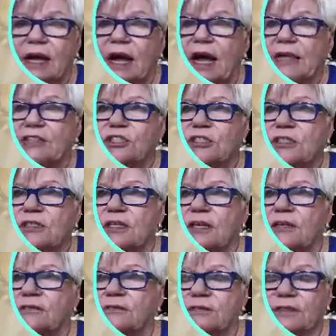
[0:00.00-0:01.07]
I just
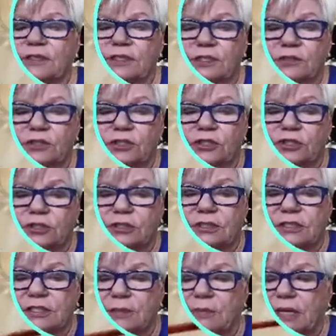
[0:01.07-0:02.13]
love, usually
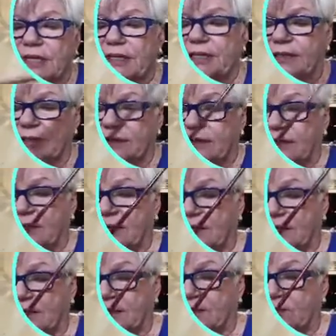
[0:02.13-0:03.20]
somebody
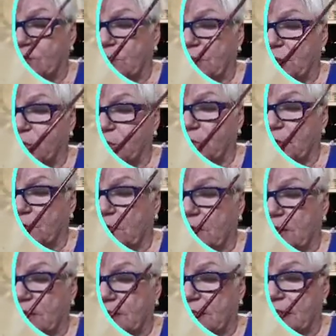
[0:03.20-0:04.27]
gives me a pretty
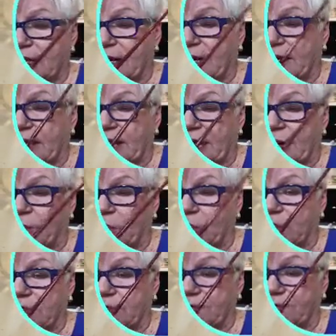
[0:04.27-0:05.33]
bottle and I eyeball it